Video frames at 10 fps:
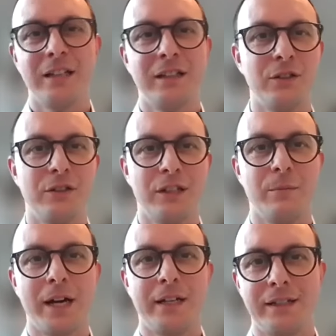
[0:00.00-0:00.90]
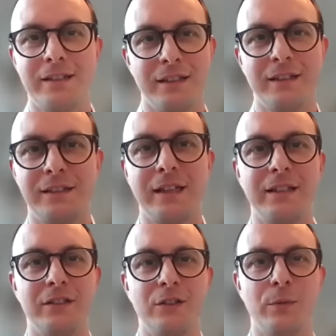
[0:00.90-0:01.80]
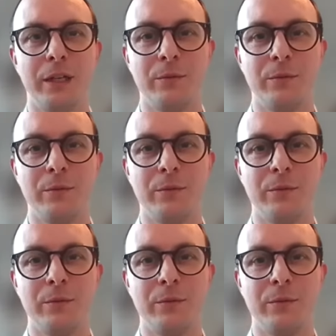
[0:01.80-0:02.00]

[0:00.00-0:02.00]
The good thing about it, in 10 years nobody